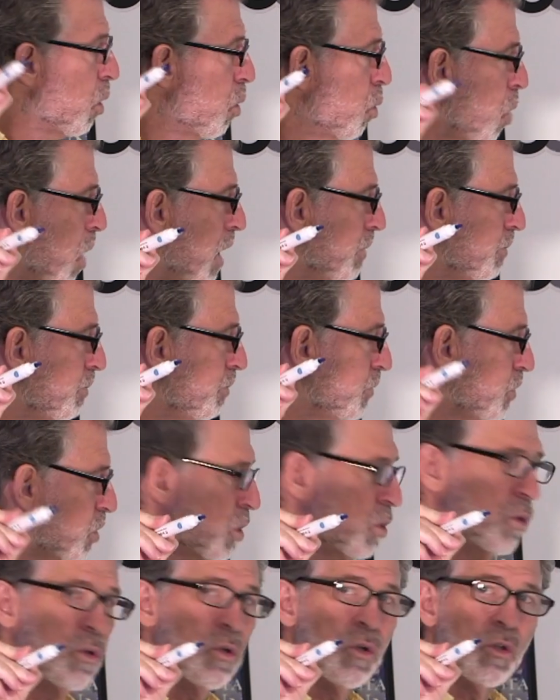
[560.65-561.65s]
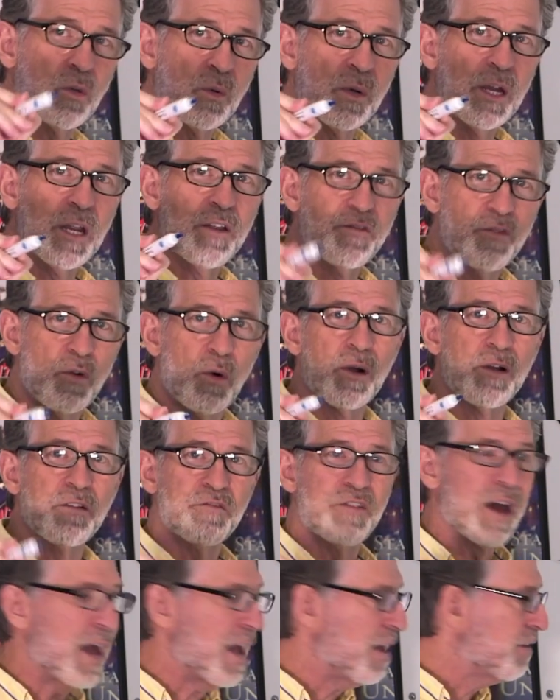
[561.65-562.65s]
One, two, three, four,
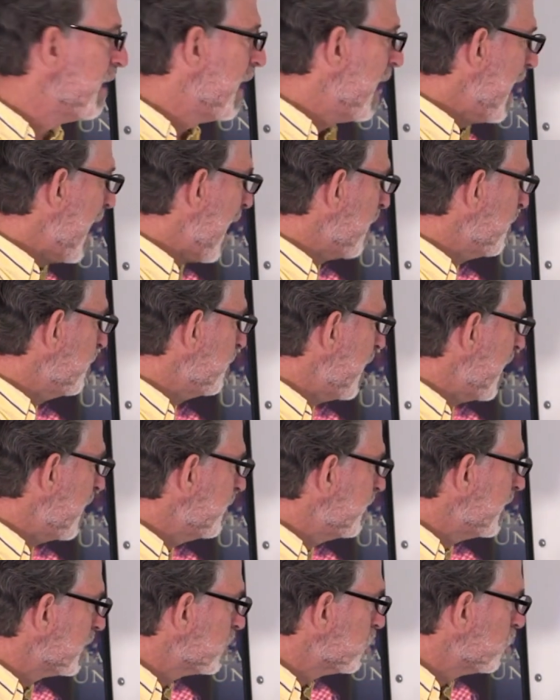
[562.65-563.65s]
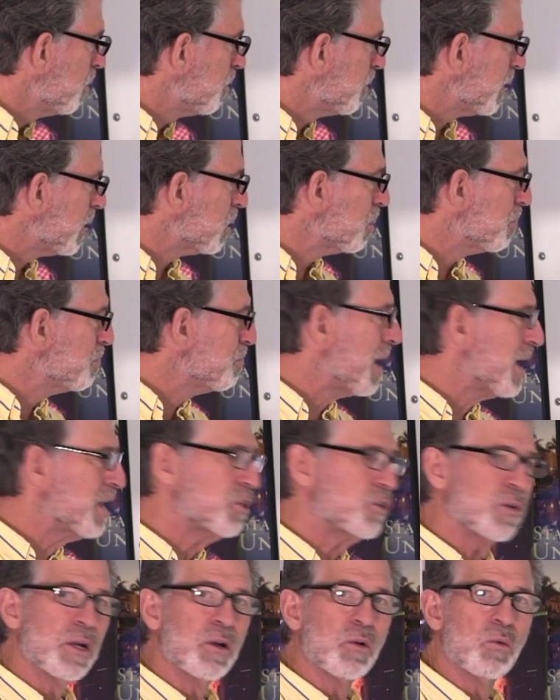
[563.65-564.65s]
and five. And then this will be your
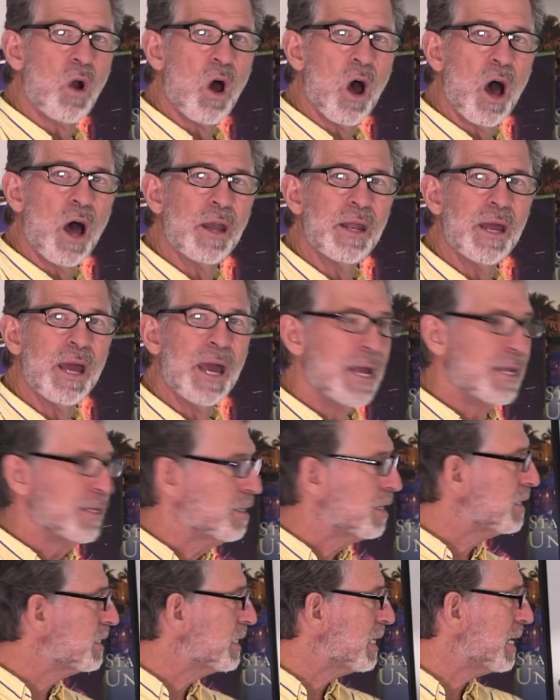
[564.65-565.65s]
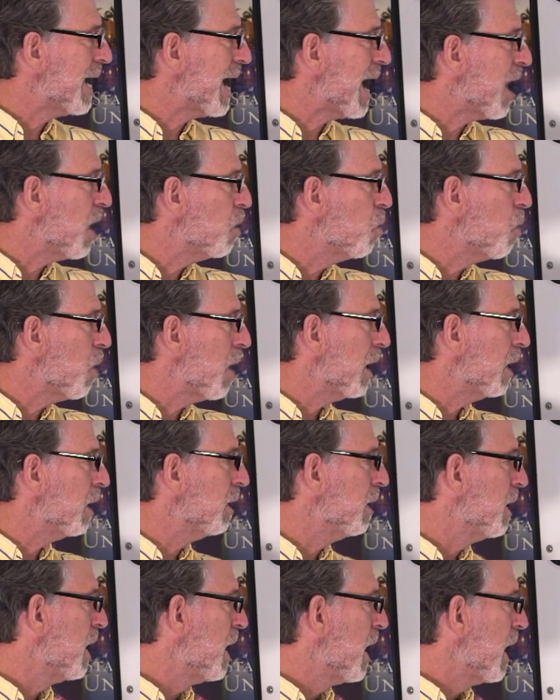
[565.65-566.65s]
measuring rod to see how
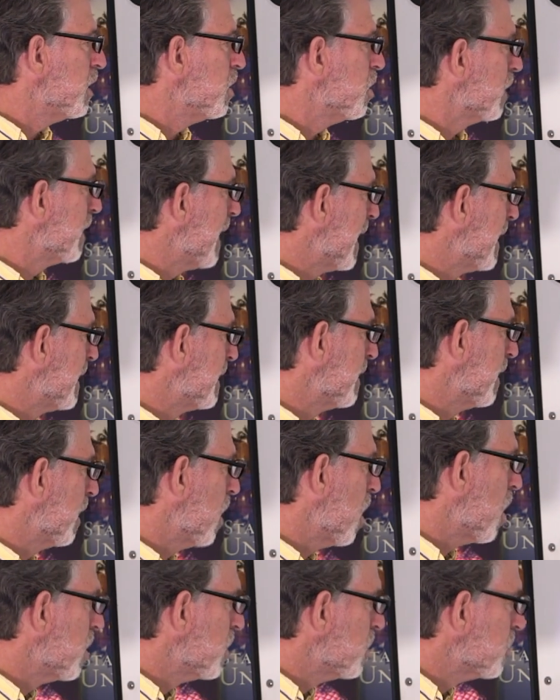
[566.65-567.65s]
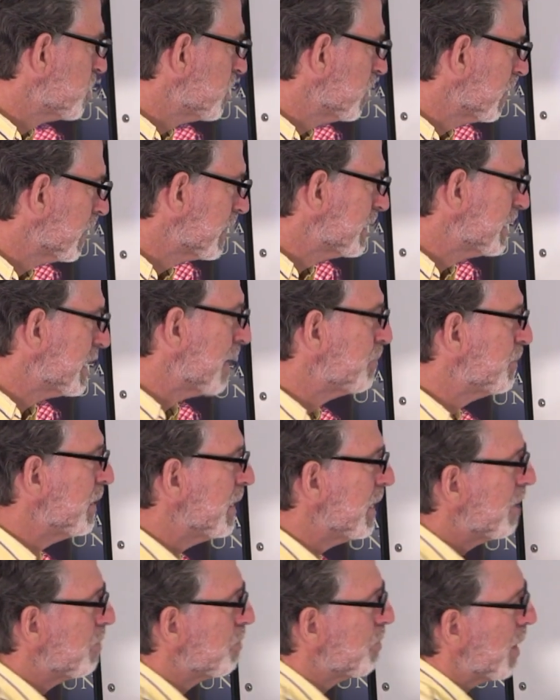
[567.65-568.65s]
well you're getting there? Are you still
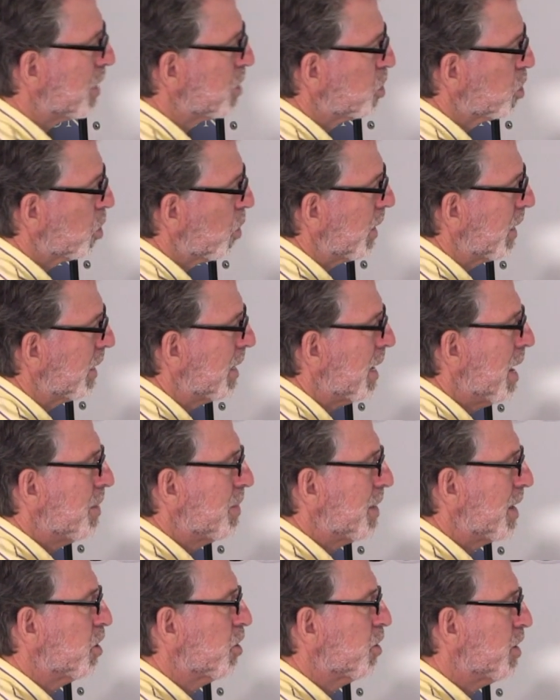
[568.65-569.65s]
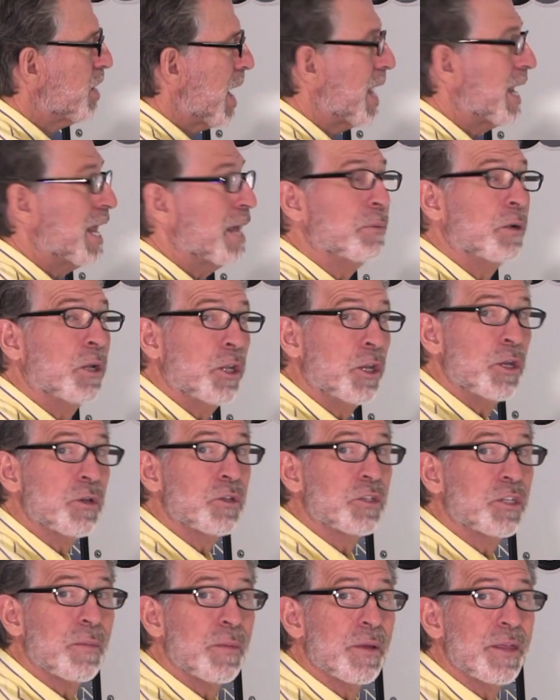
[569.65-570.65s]
accepting it by showing that you're not able to
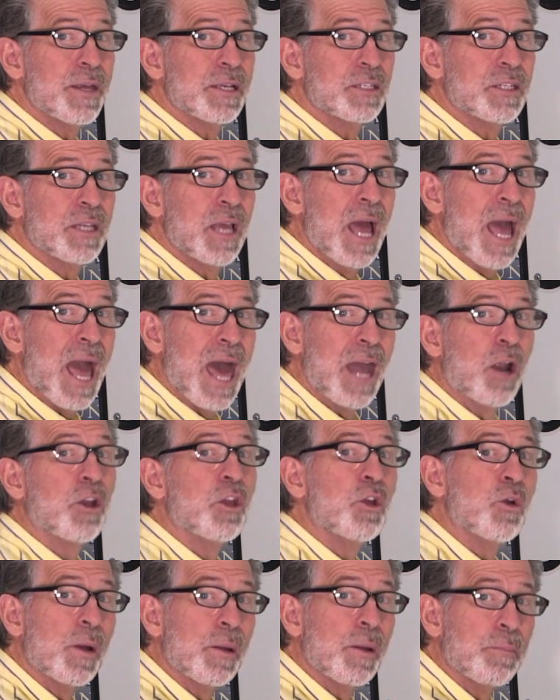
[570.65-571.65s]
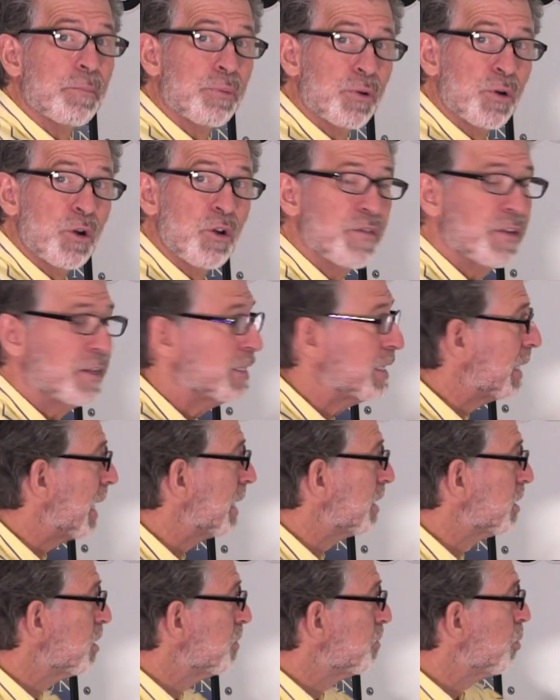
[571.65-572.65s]
do some of this? And are you improving to
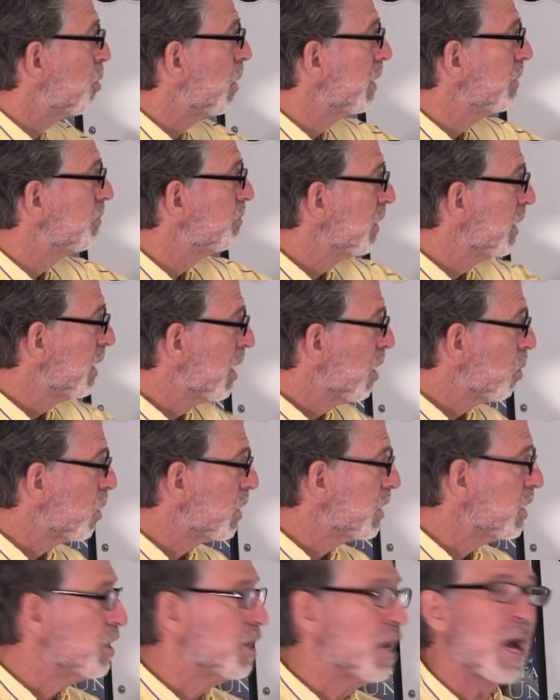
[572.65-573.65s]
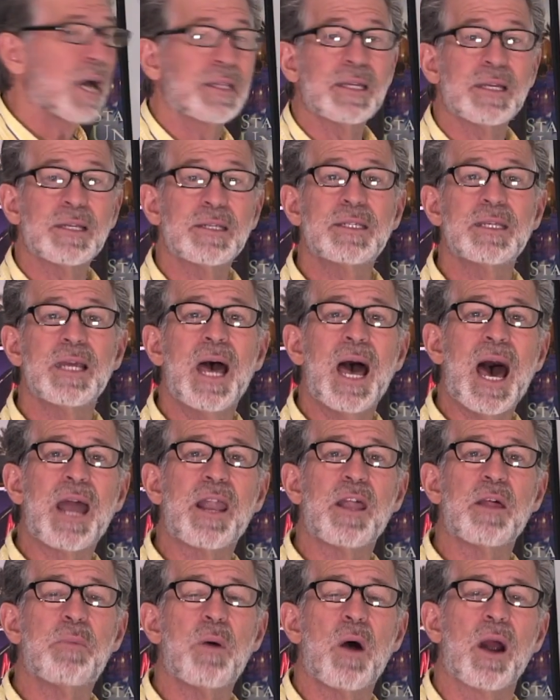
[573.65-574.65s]
get to the point where you knock this
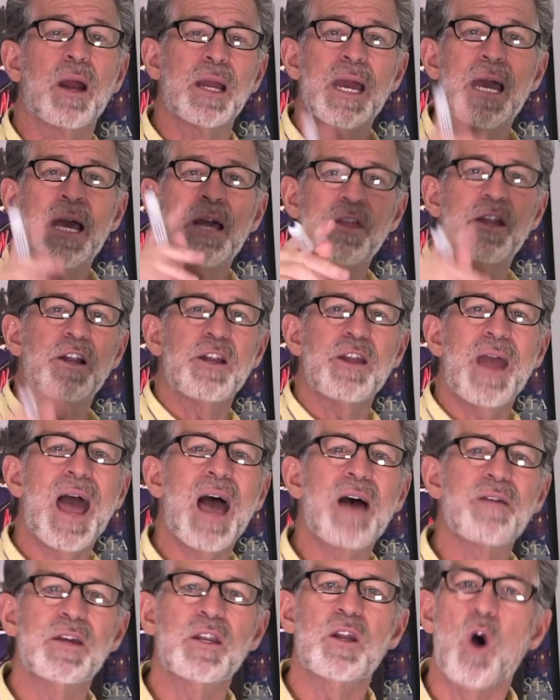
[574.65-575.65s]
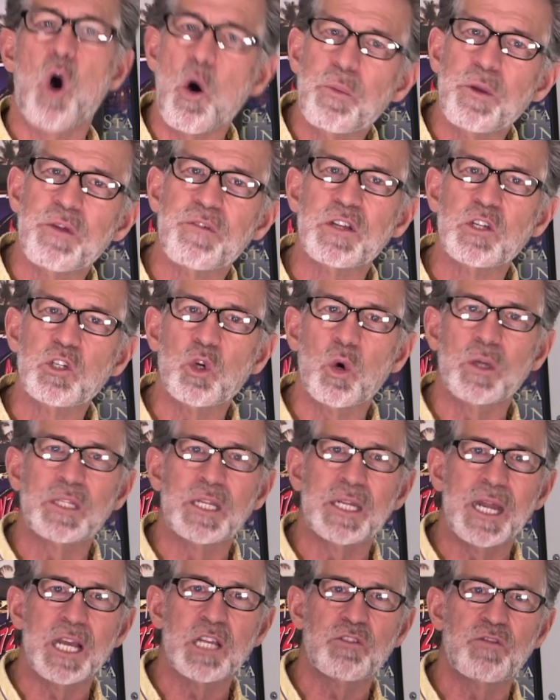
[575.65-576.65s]
out of the park? There you have it. Hope you've enjoyed
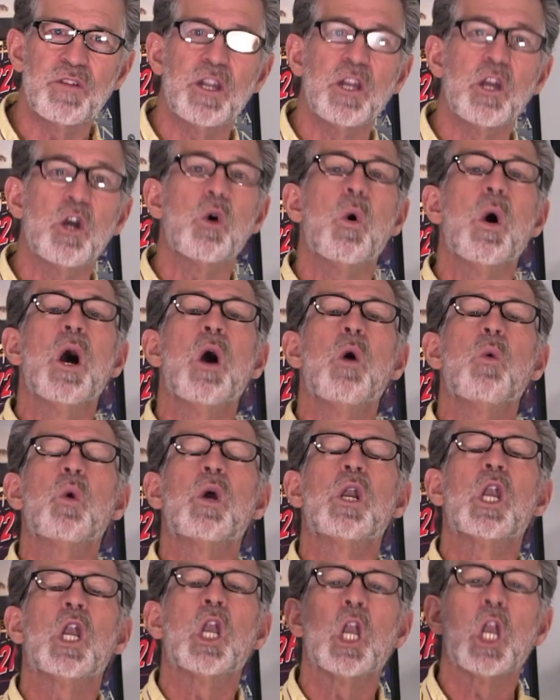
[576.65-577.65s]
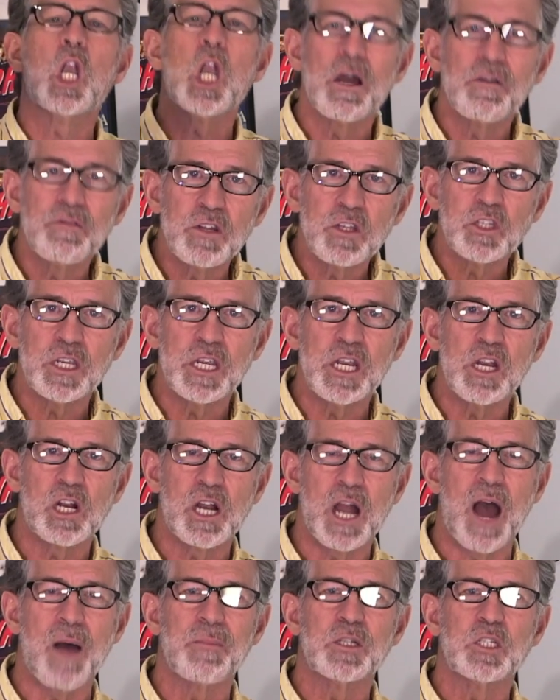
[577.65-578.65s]
today's video. Would love to see your
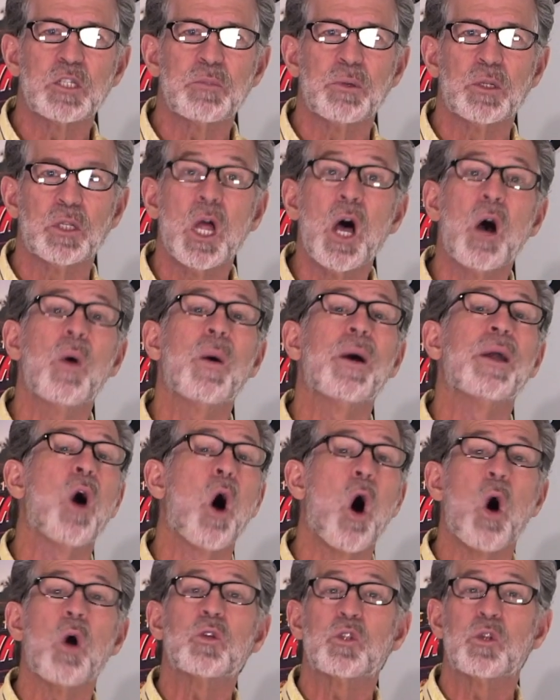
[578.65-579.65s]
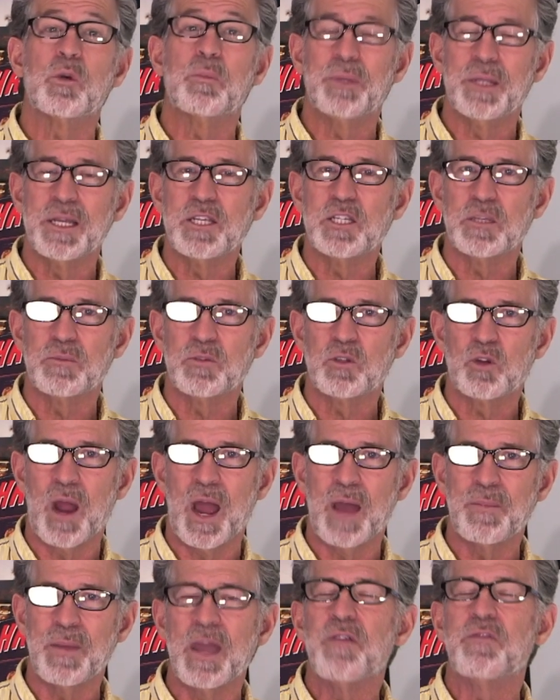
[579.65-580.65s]
comments below and also please
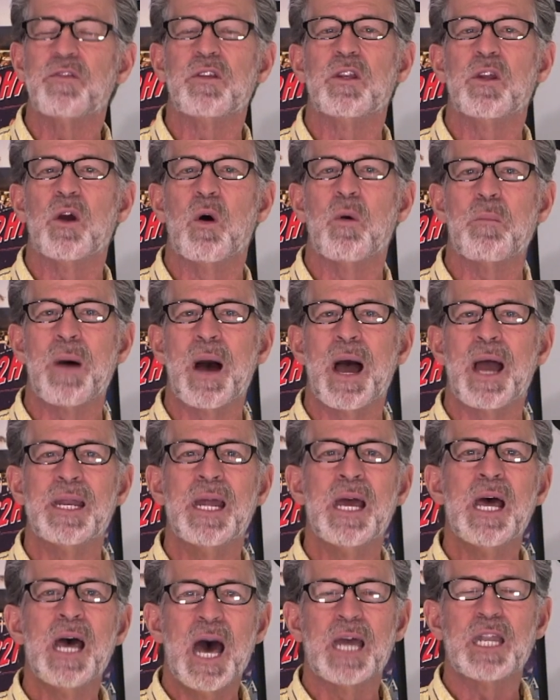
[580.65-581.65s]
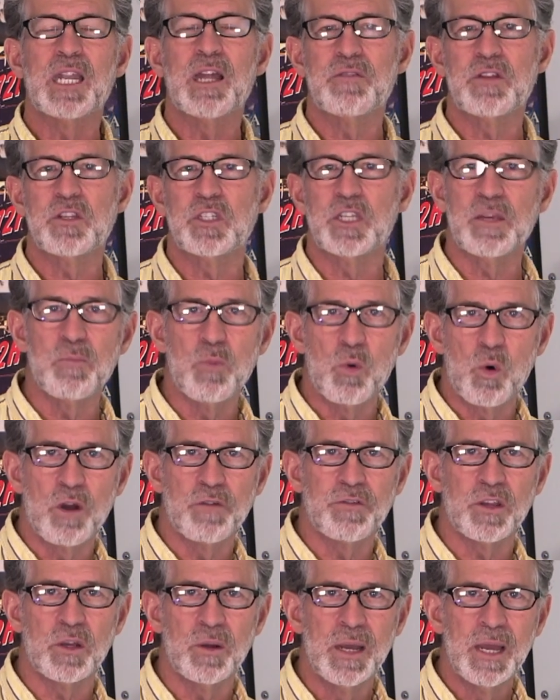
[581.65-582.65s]
subscribe if you don't mind. I'd love to see more
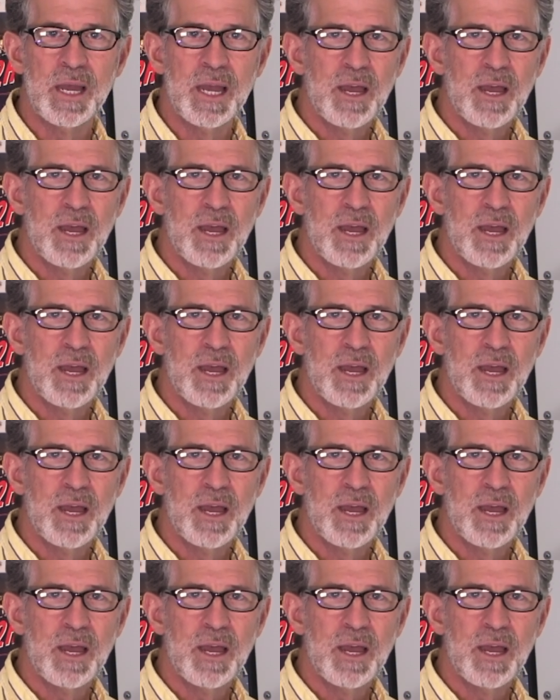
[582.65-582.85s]
of you.